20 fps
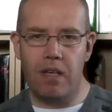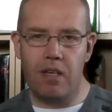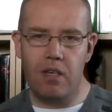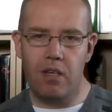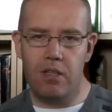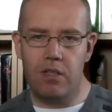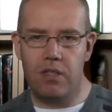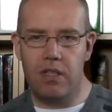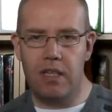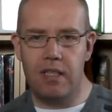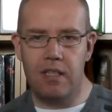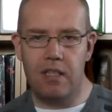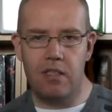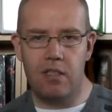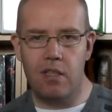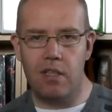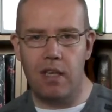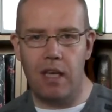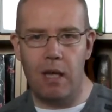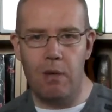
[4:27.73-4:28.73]
cutscenes
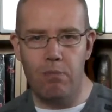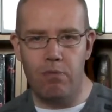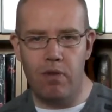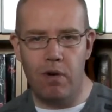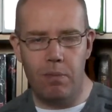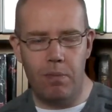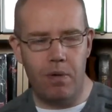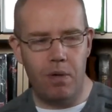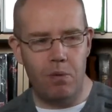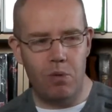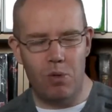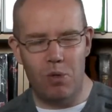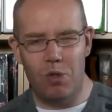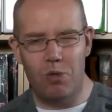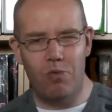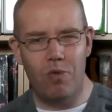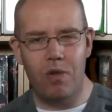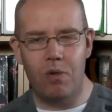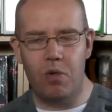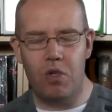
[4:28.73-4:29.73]
into the game properly, which was a
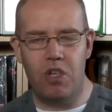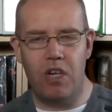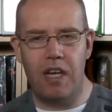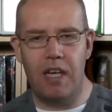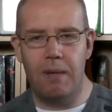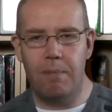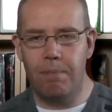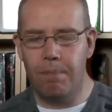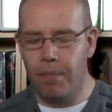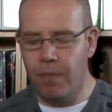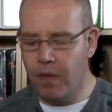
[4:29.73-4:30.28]
real shame.